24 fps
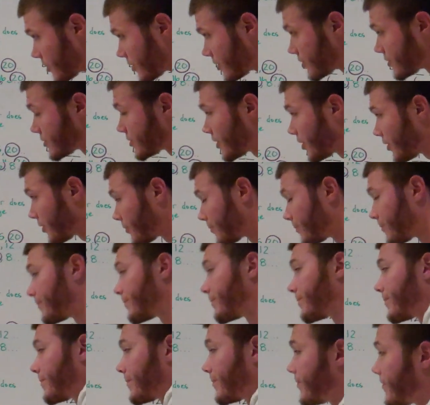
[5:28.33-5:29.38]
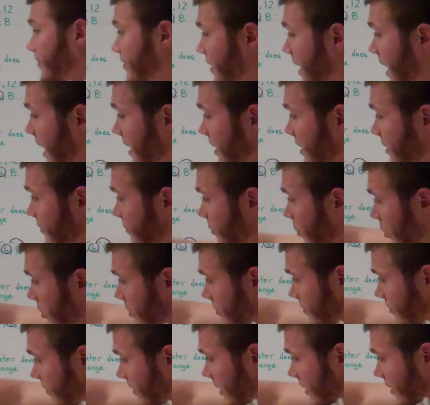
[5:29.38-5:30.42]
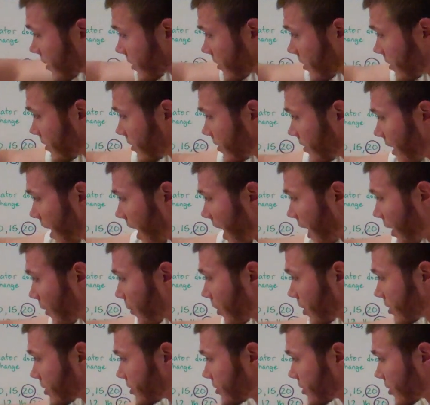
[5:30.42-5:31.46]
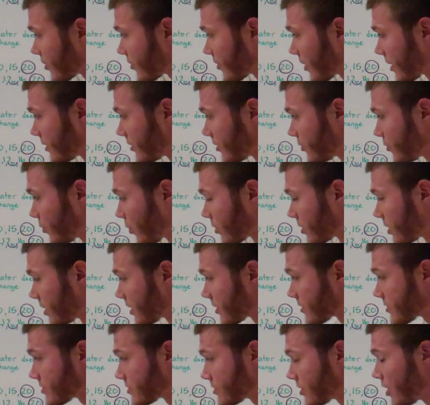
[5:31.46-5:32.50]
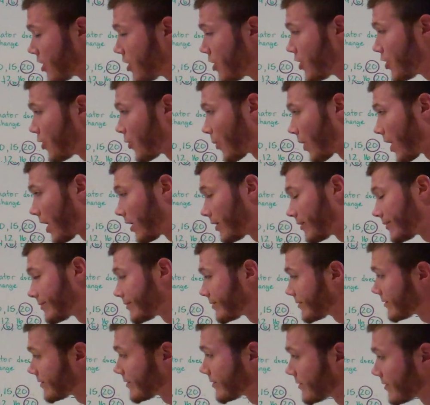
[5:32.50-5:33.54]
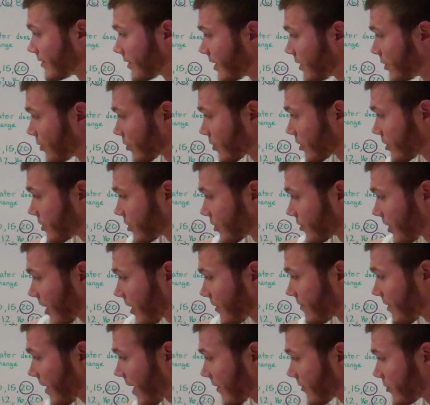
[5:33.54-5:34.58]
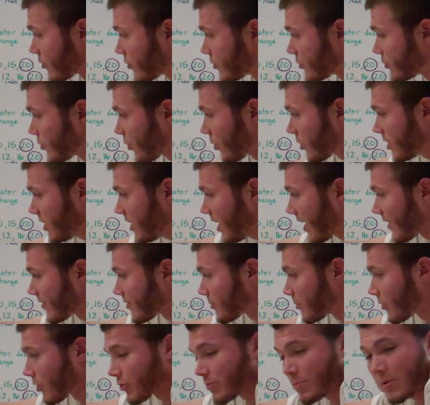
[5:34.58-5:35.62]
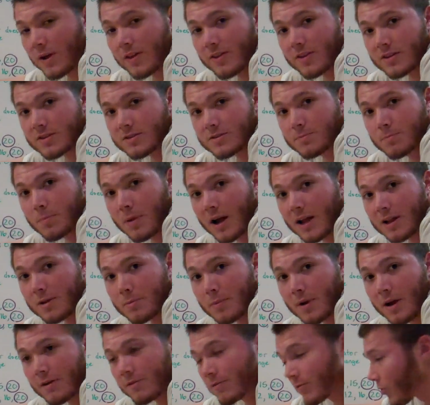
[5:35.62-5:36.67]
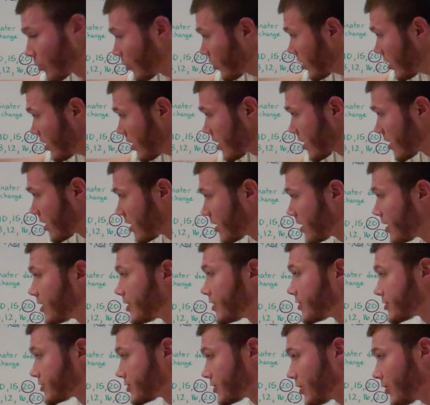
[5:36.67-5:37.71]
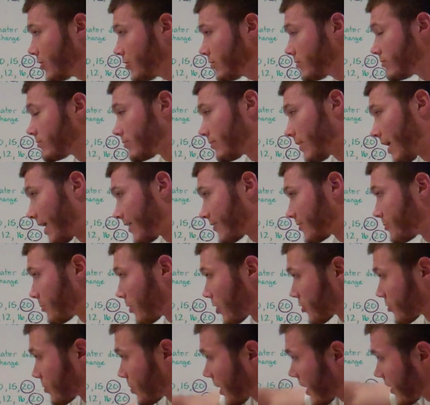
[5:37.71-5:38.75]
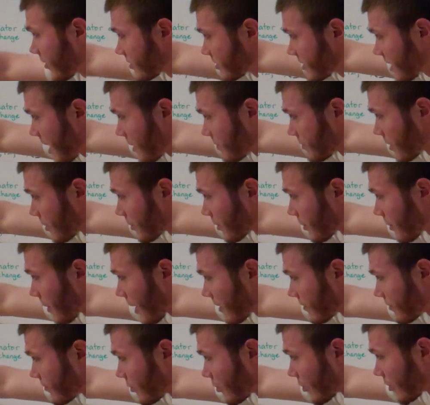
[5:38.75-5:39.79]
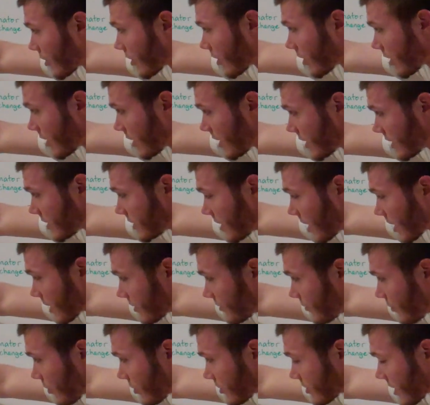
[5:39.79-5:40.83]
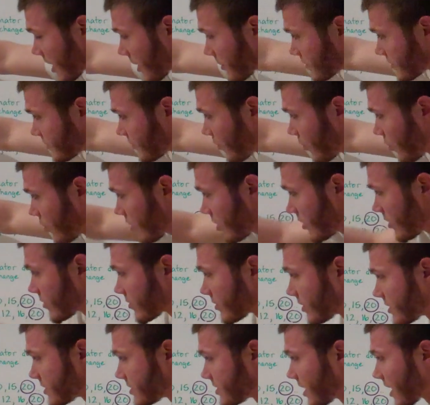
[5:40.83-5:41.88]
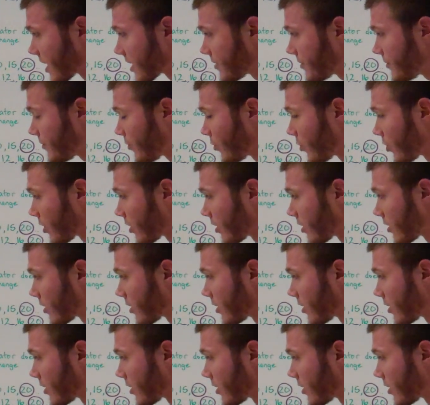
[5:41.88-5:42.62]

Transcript: So negative 1/5. I want to turn that into 20ths. Well, in order to turn that 5 into a 20, I have to multiply this bottom by 4. So I have to multiply the top number by 4. Negative 1 times 4 is negative 4.